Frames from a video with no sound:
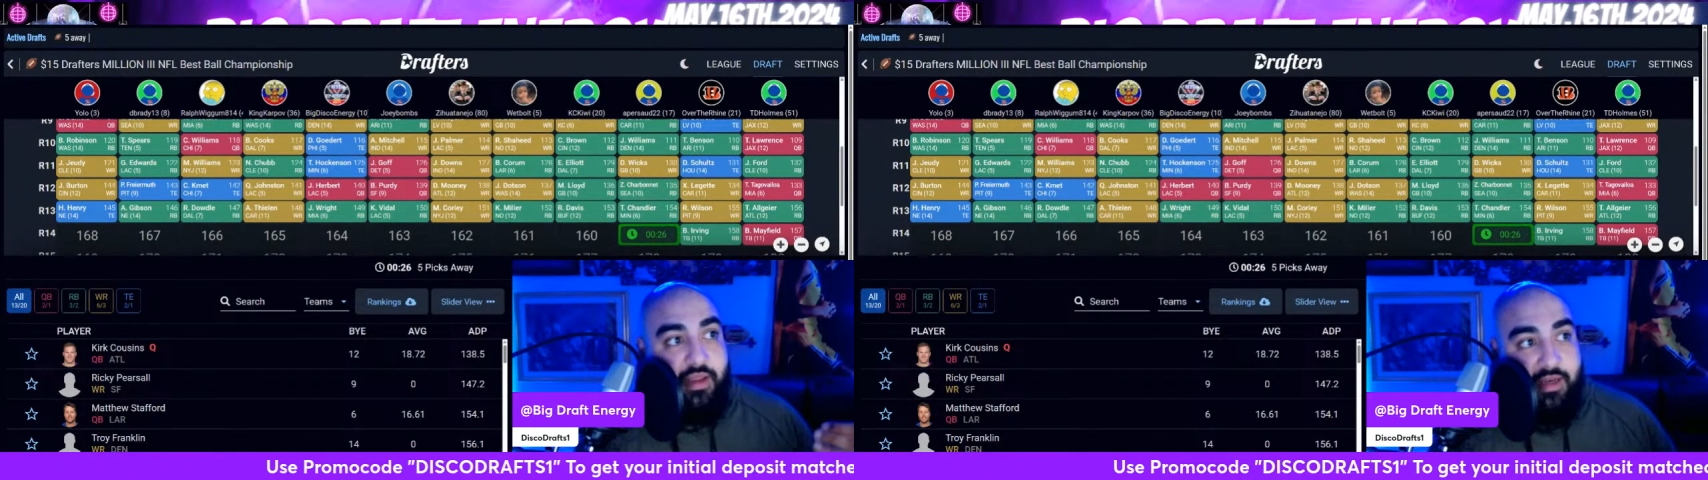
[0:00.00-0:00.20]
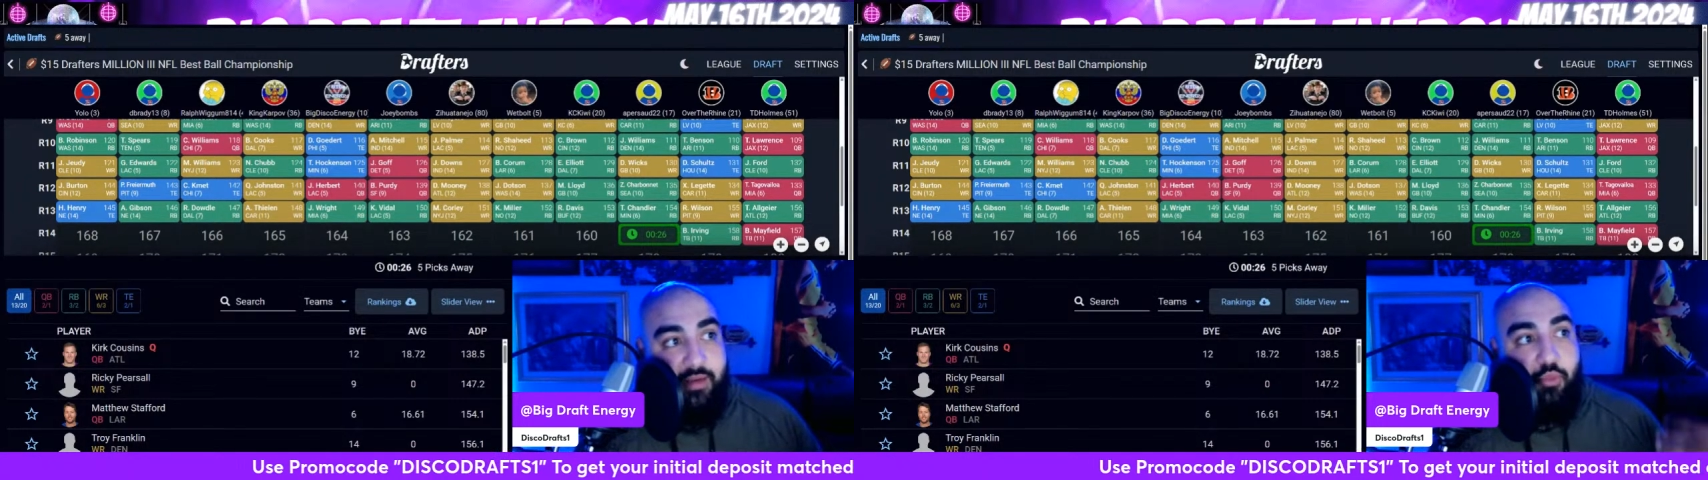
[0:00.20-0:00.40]

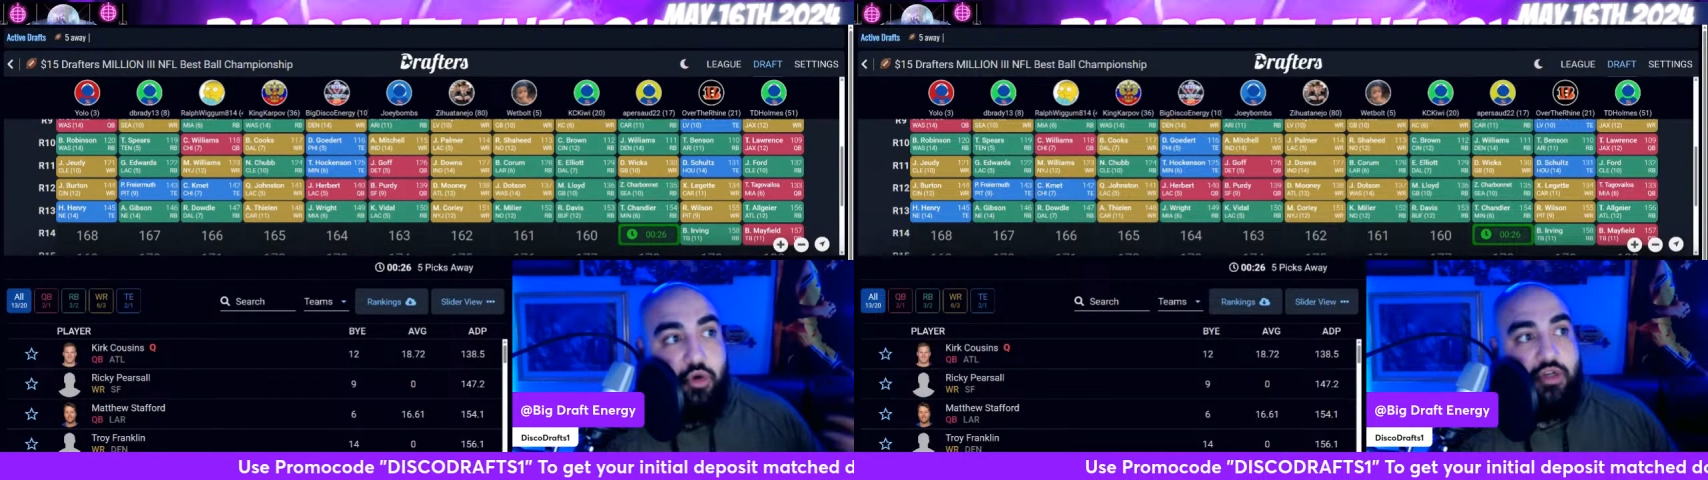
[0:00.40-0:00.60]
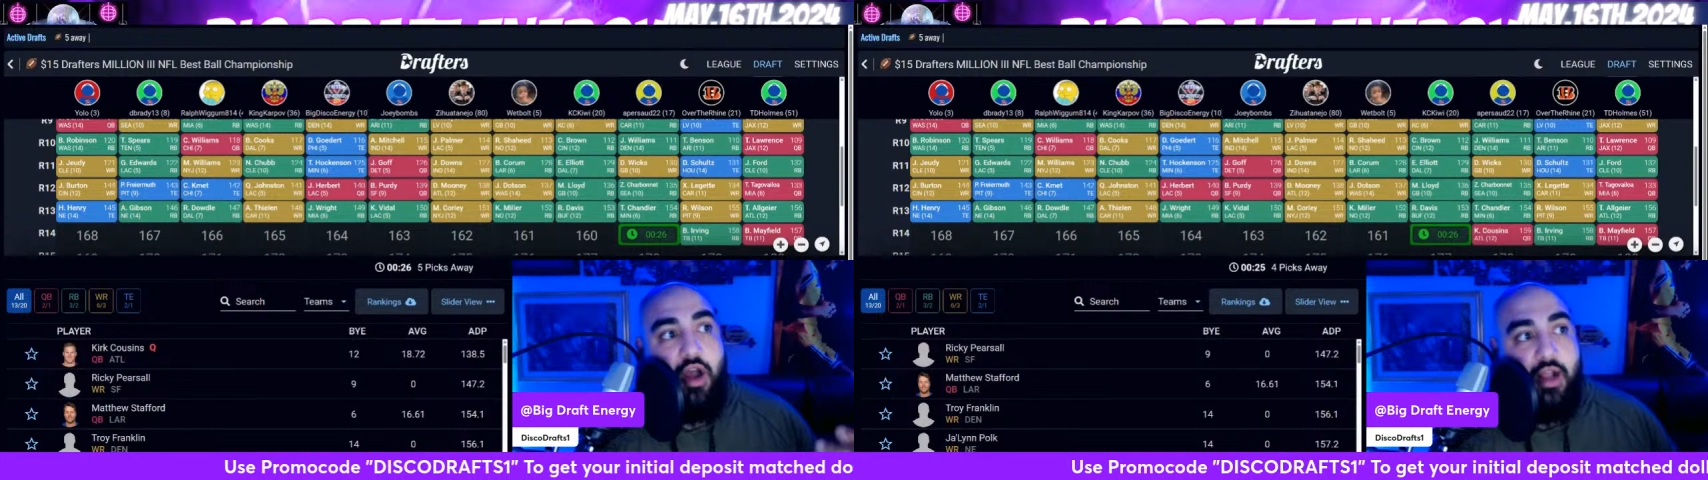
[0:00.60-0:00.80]
He did more
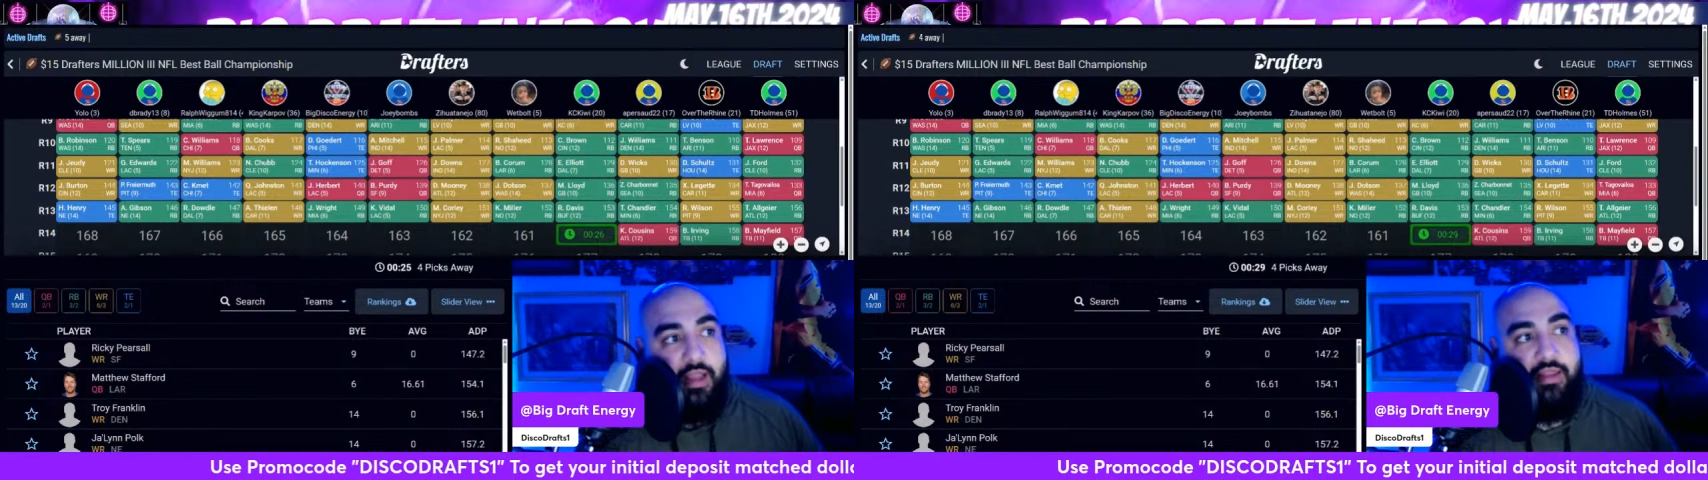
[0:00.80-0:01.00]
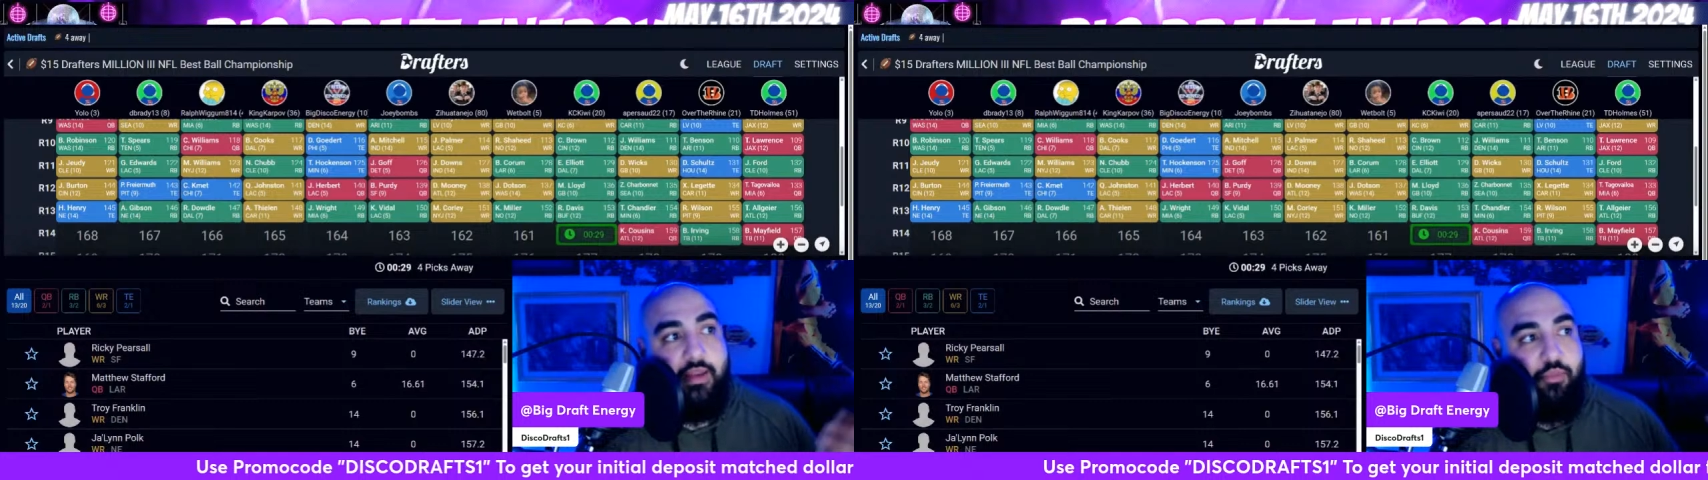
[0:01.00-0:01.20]

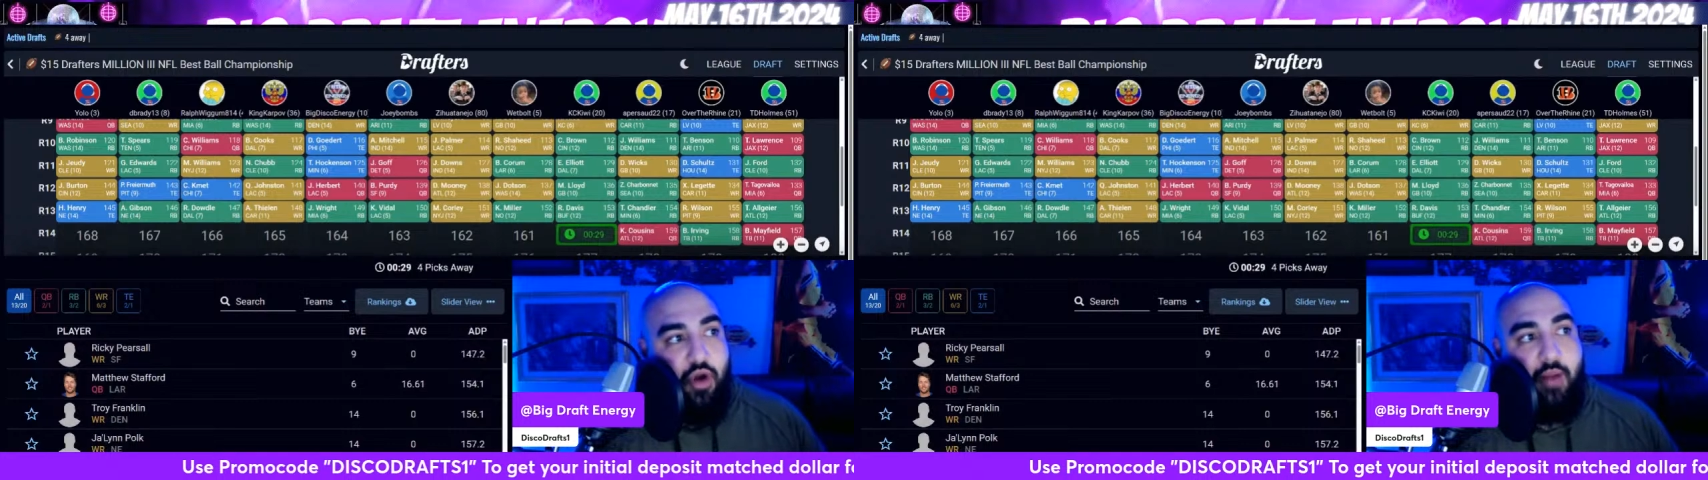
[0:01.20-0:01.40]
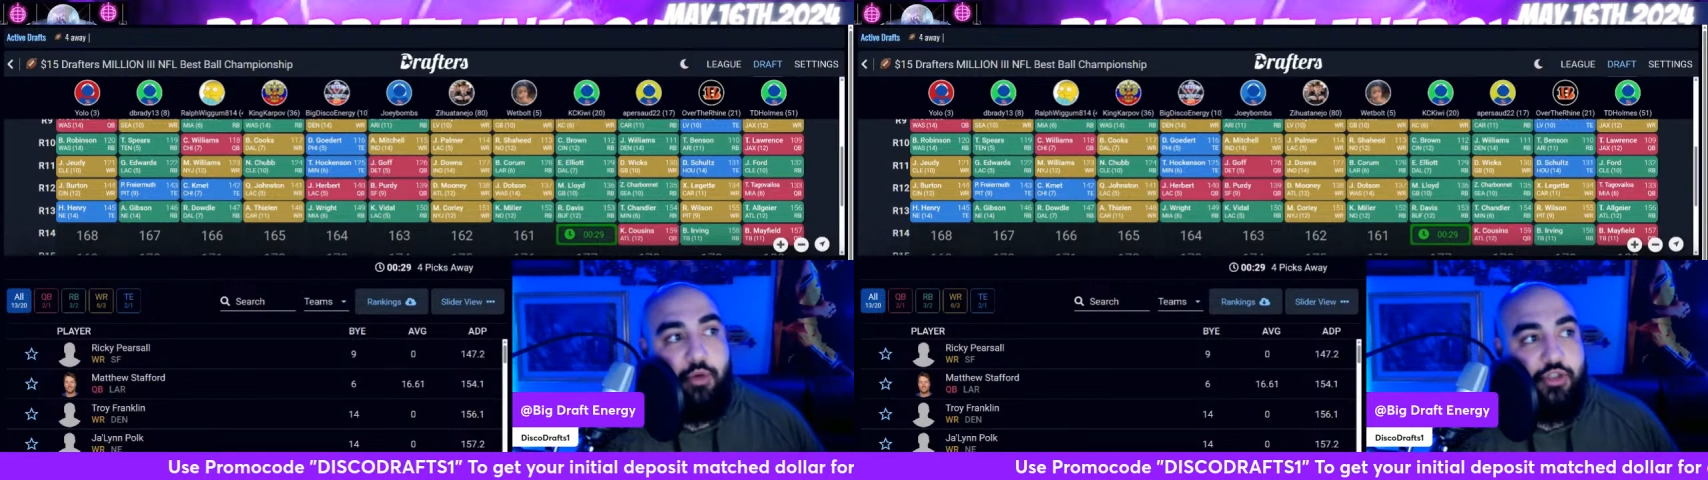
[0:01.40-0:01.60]
talking than
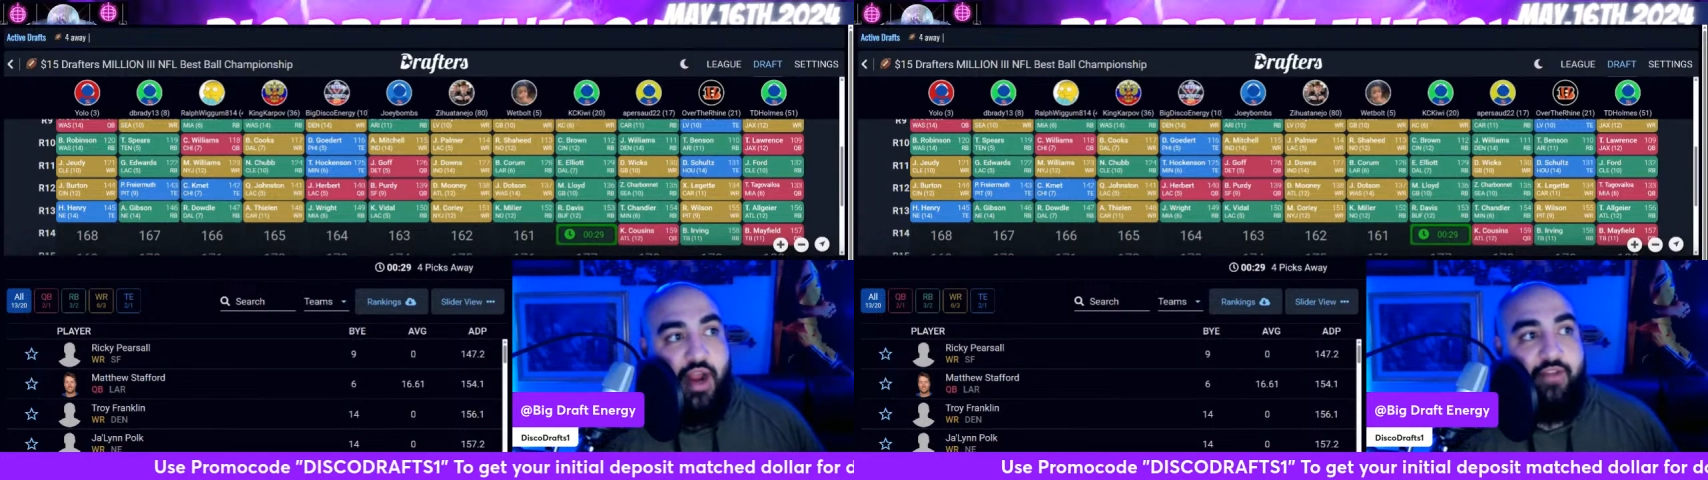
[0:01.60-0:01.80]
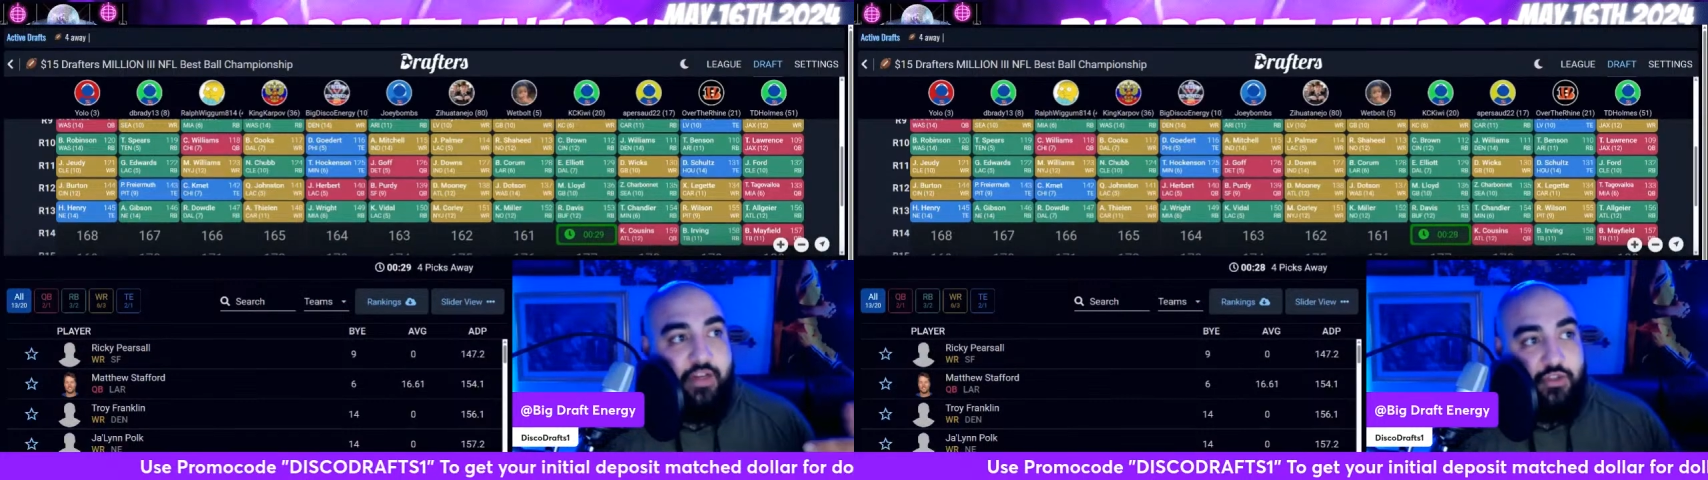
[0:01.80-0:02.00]
proper drafting.